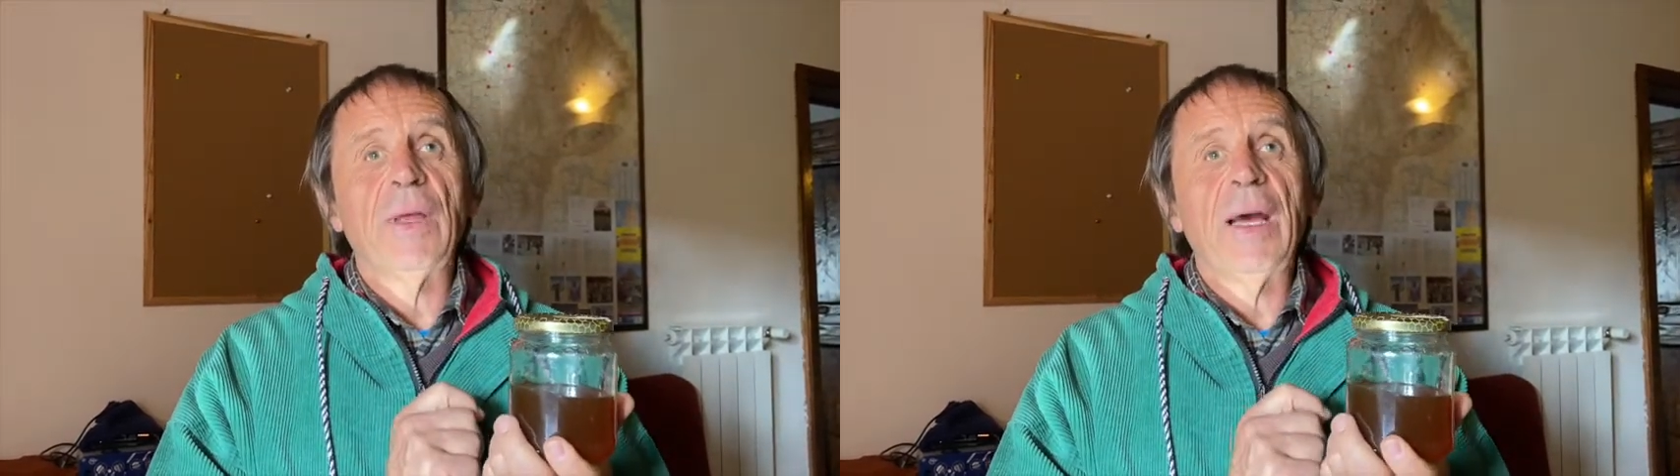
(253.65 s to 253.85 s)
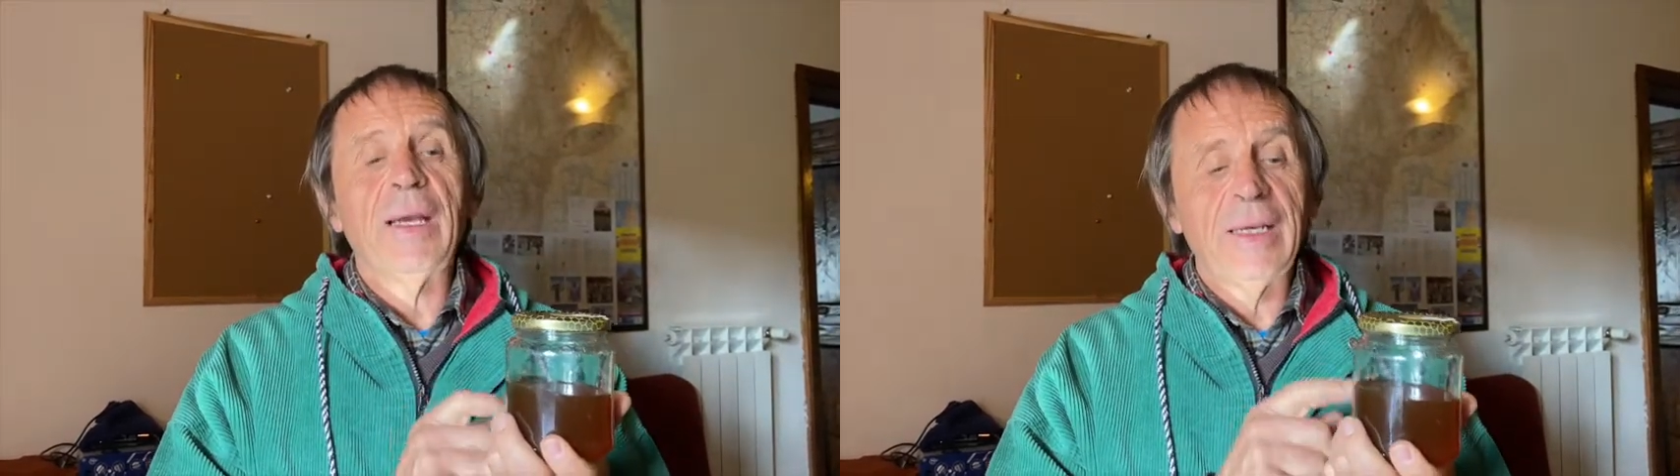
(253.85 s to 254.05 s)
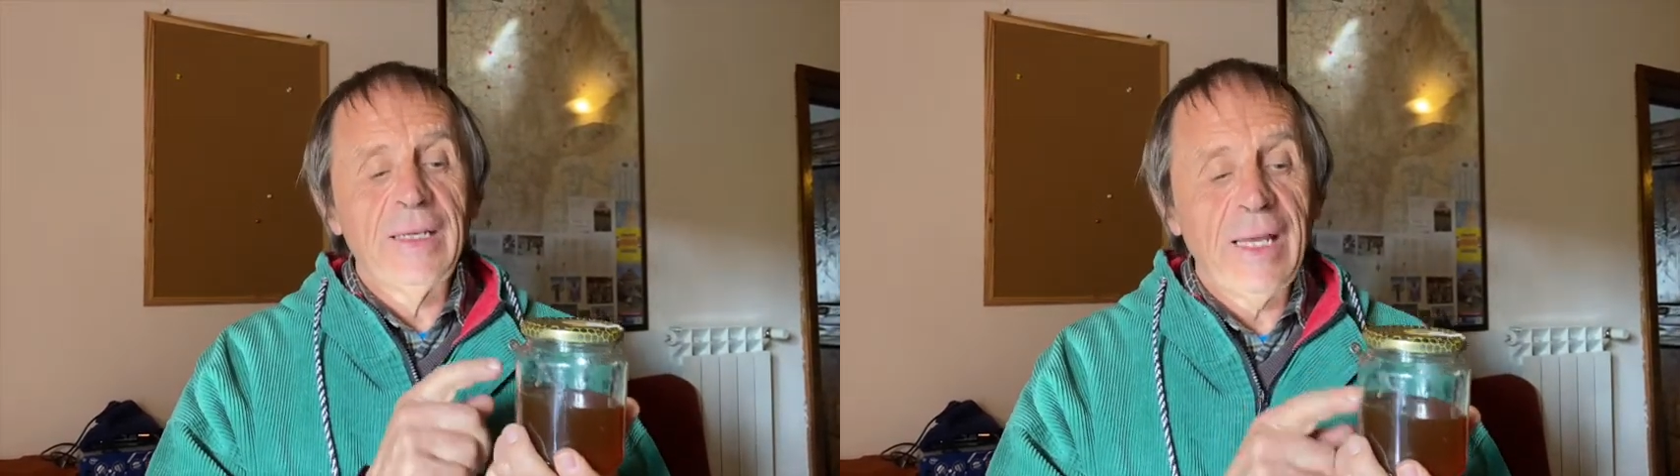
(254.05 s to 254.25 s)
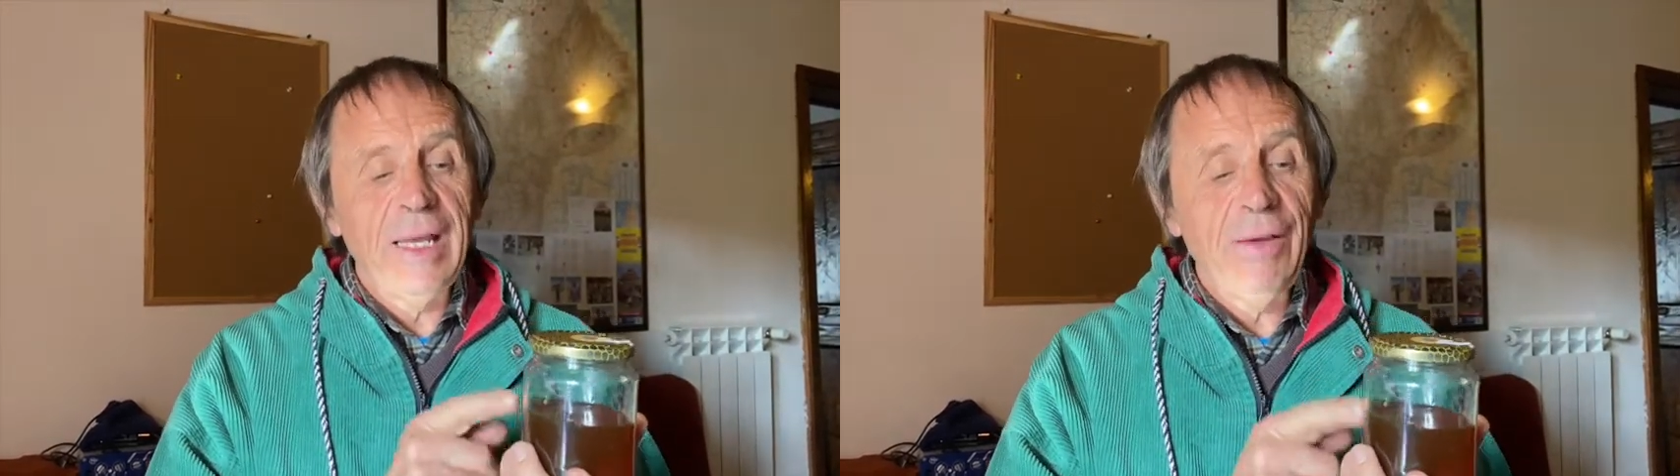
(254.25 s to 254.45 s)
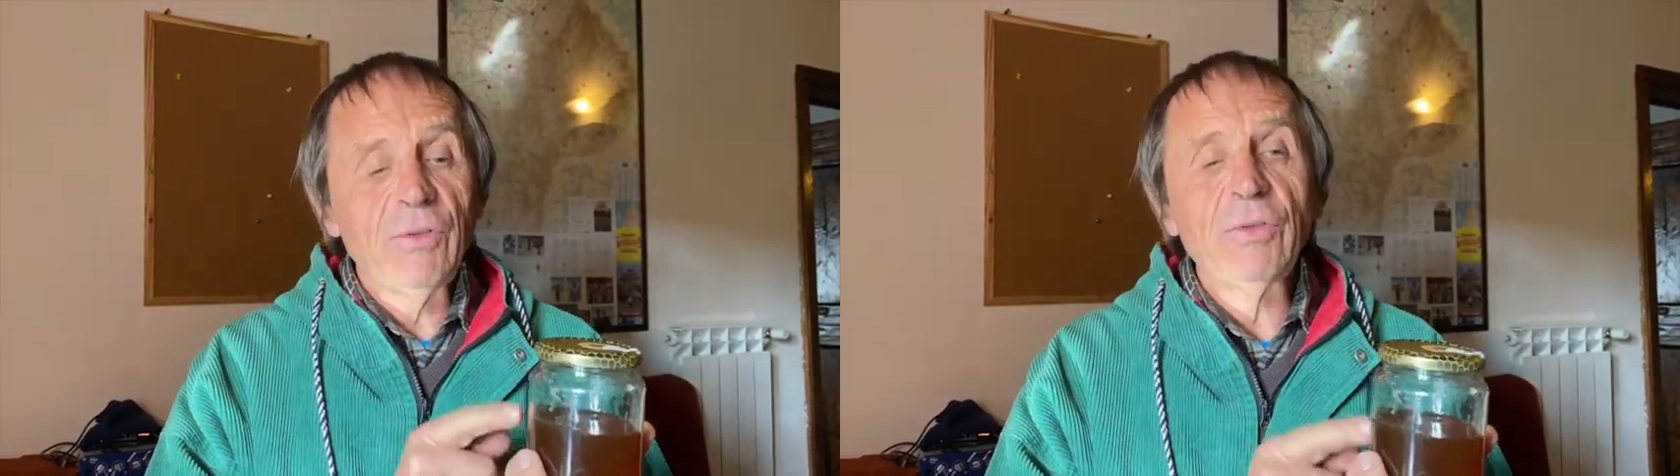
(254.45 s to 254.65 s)
I can
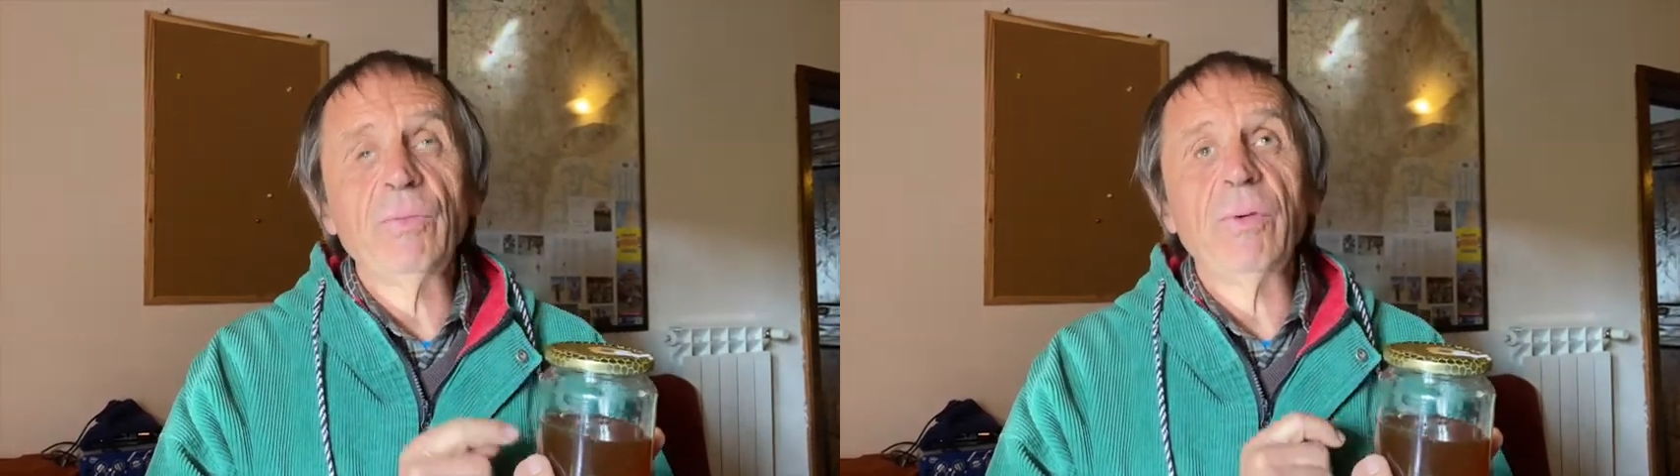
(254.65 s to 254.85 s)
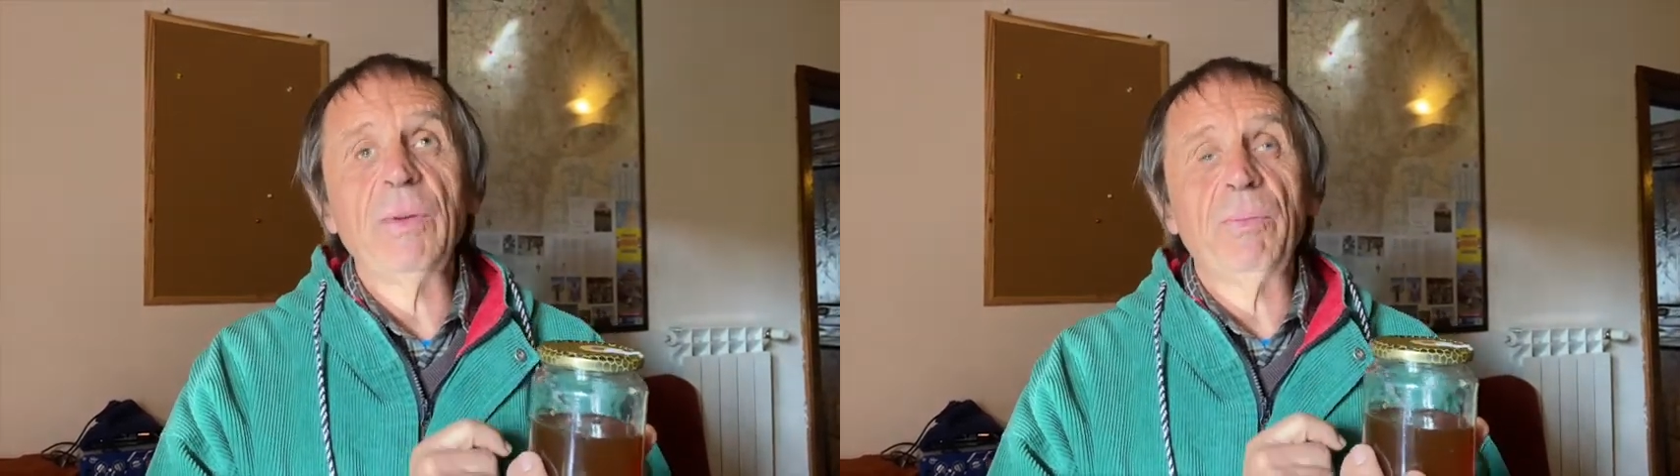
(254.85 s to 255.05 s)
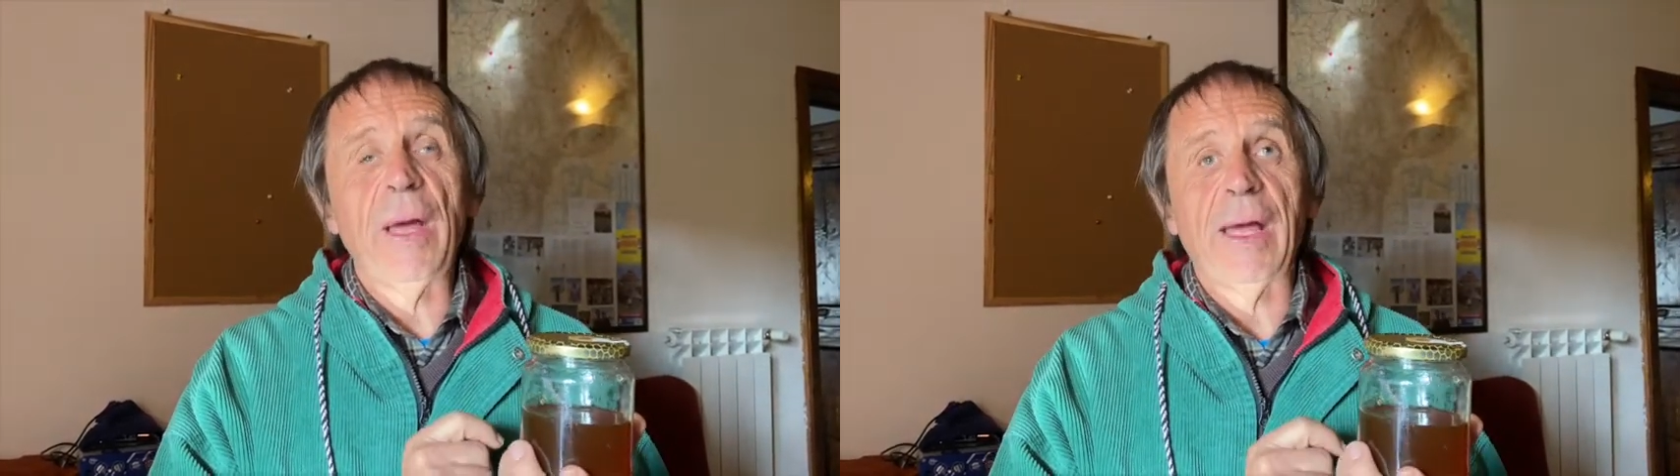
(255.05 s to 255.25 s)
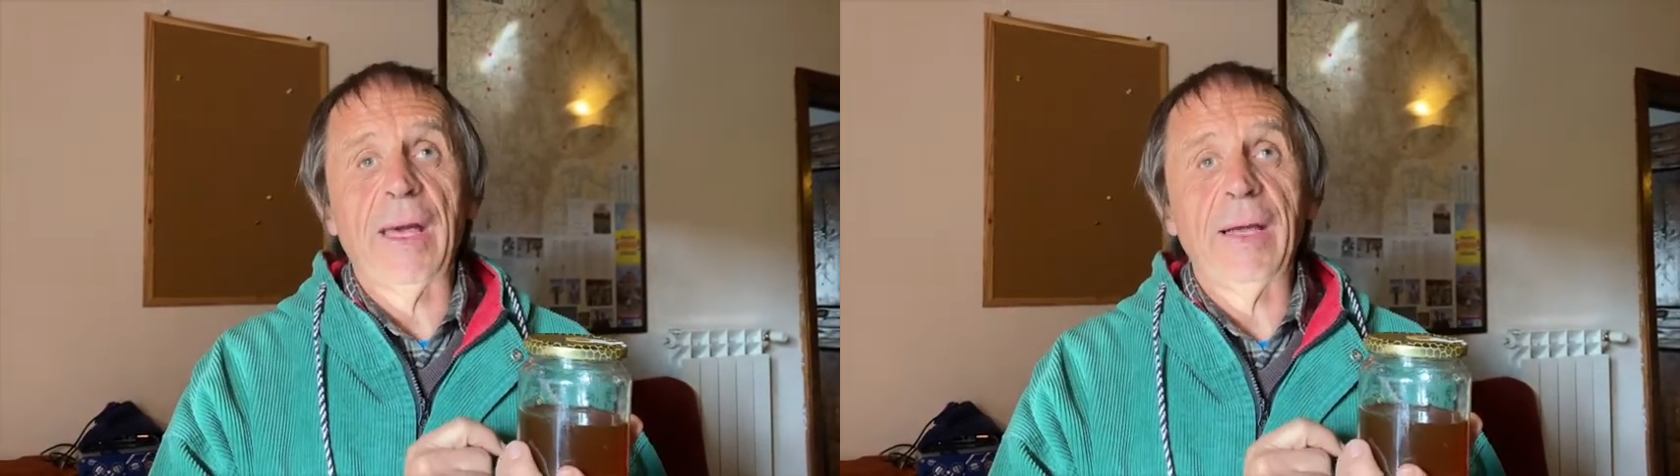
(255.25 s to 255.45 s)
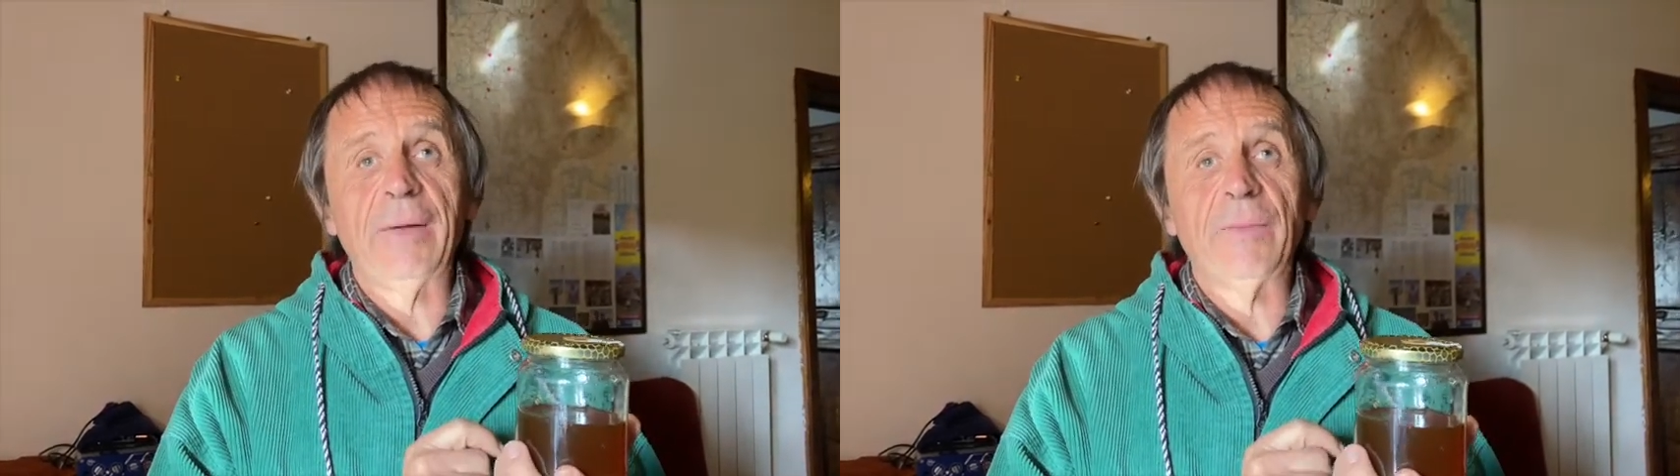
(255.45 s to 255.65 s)
even
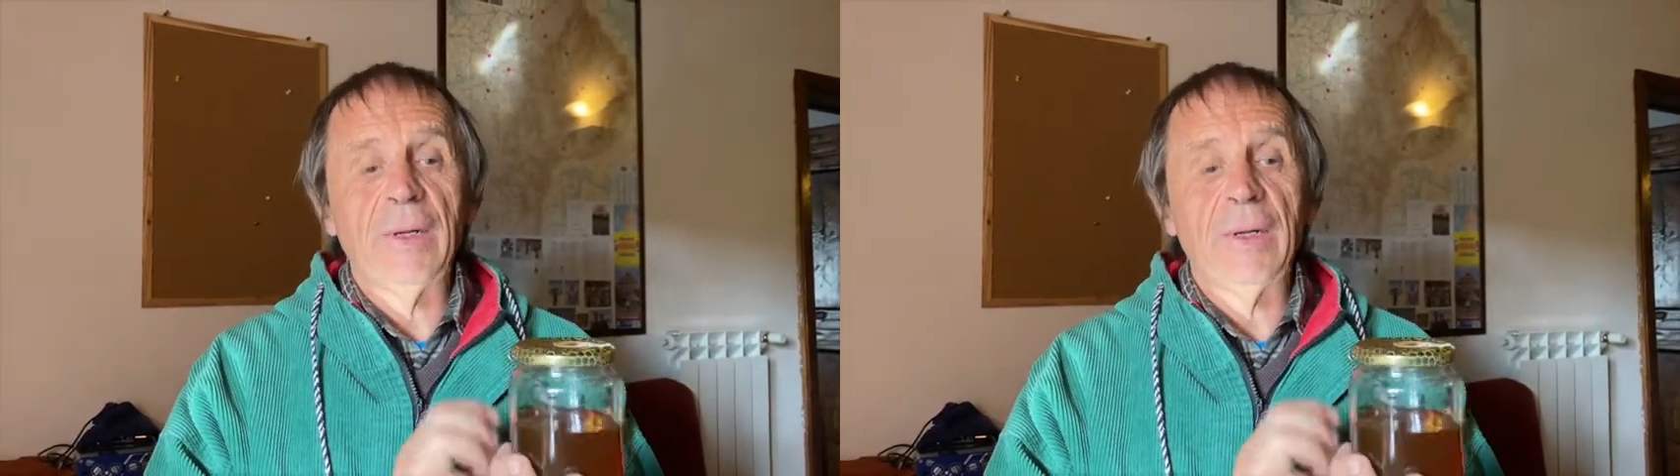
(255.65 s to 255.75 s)
prepare,